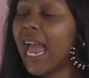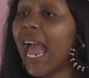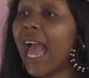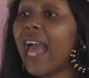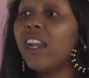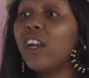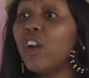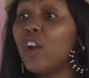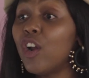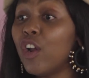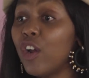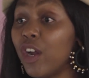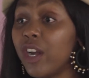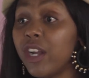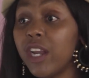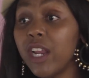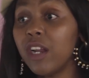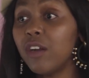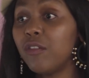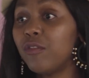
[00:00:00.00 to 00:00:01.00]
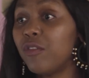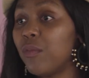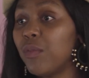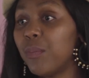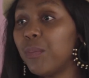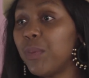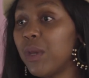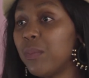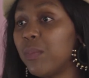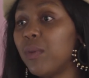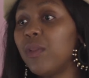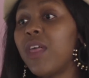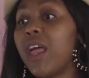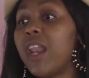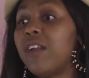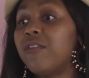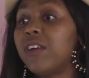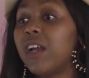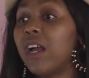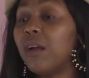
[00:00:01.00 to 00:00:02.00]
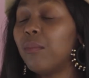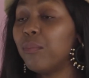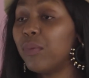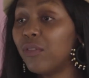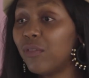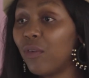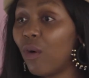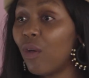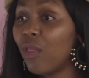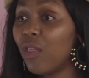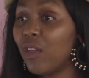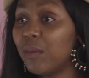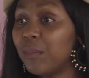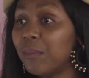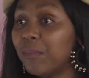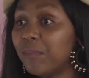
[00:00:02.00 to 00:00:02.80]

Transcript: and learning from the people that have come before them.